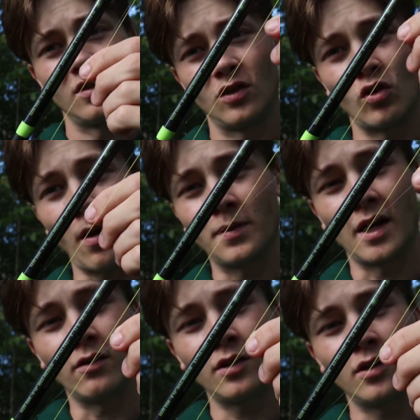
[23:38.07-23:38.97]
drop
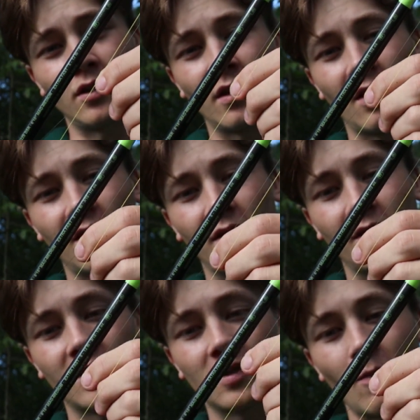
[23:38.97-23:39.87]
down to a
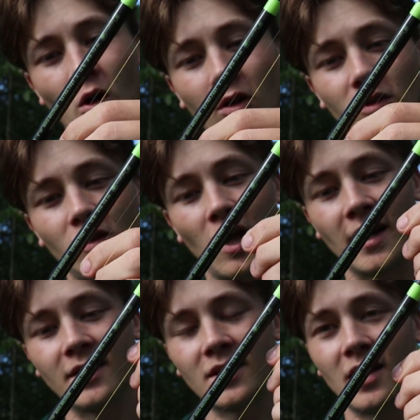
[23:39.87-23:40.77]
smaller
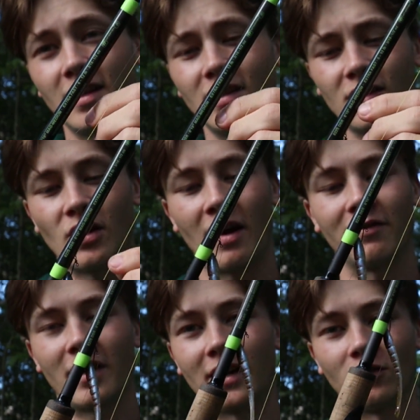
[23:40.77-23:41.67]
line size, you have
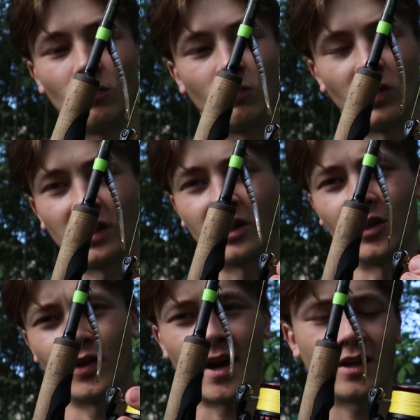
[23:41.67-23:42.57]
that really good
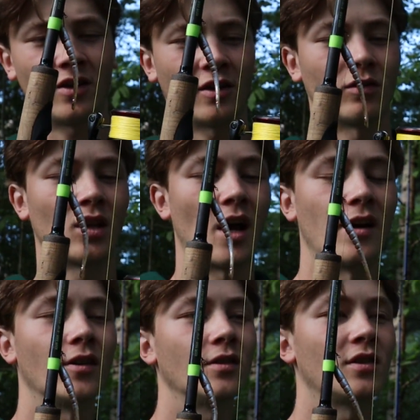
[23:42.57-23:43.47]
drag you can rely
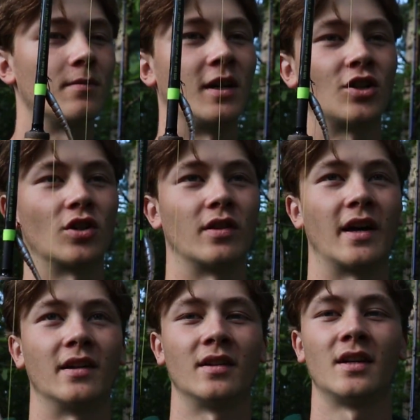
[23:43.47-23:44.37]
on to make sure
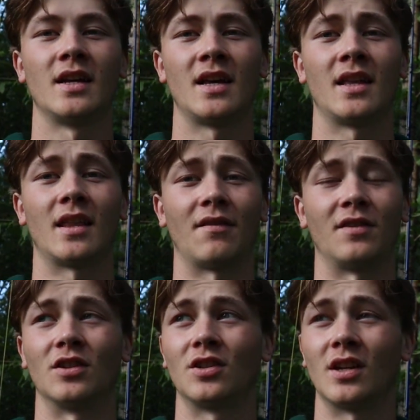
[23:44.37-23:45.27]
that that
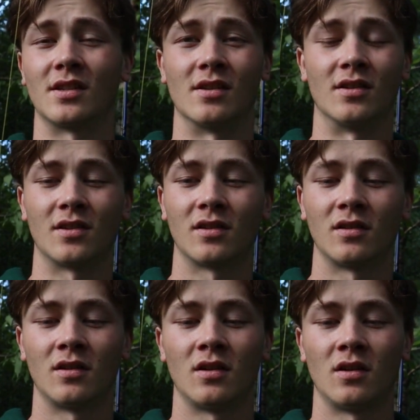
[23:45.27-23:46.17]
fish doesn't
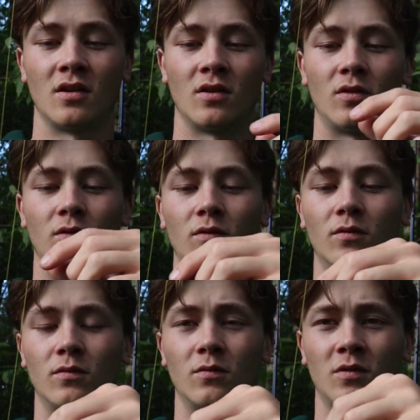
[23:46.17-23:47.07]

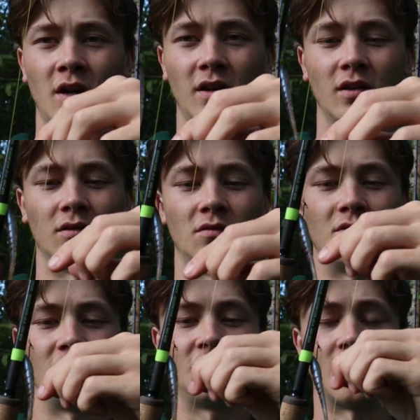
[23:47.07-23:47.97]
kind of
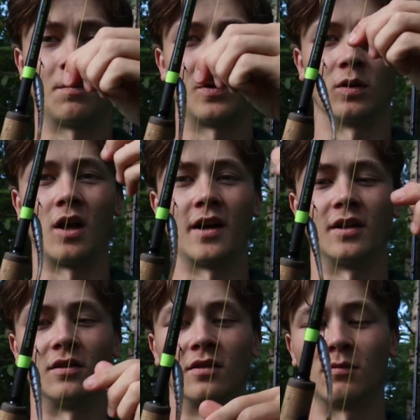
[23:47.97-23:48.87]
jump your line
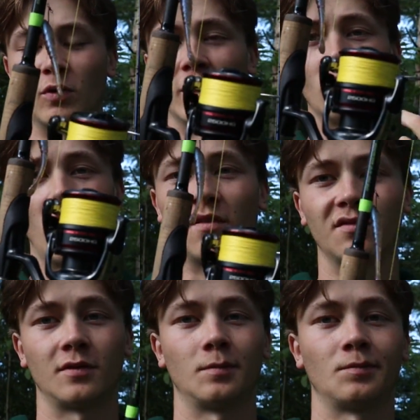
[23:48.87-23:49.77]
and break you off.